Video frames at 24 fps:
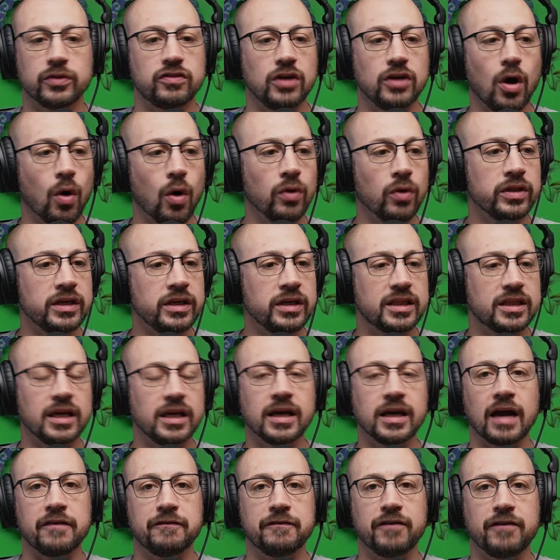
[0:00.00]
only thing I
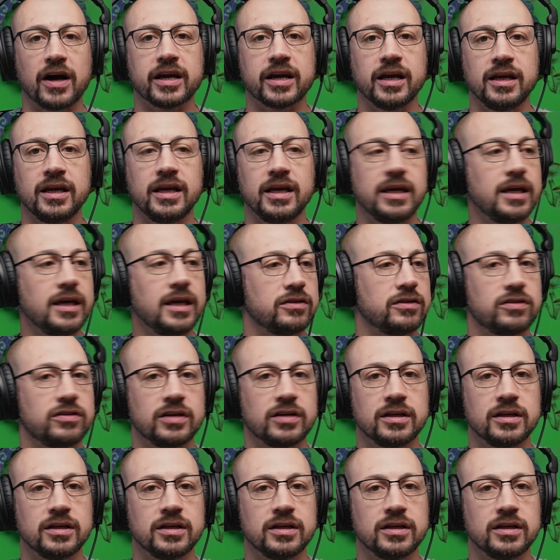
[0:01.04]
fucking eat